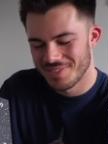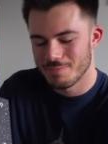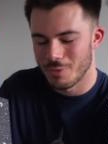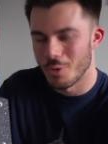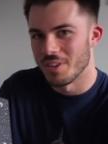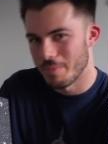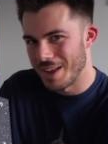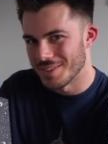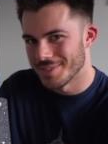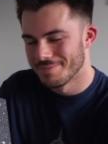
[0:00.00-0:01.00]
performance
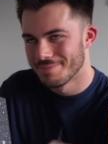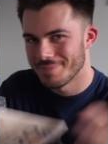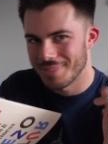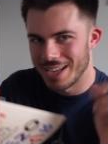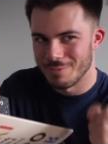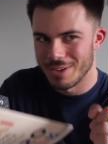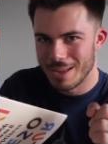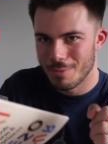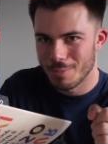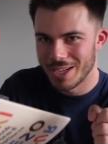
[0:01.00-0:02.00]
space. I didn't read
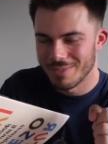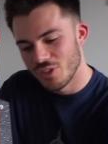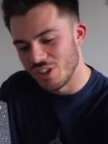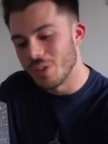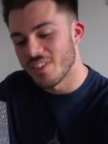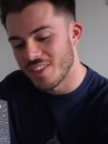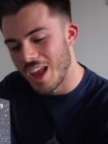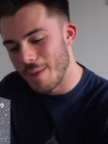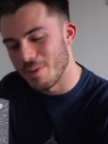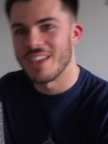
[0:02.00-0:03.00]
that properly. She uses the
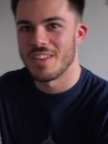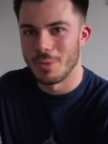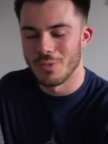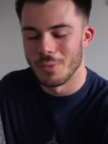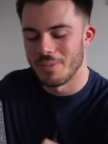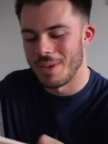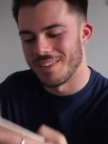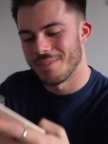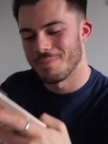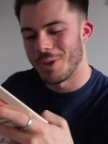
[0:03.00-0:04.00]
library as her performance
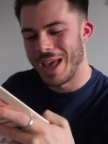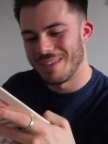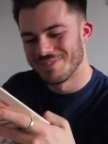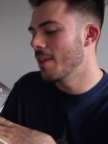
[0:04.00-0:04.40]
space, okay?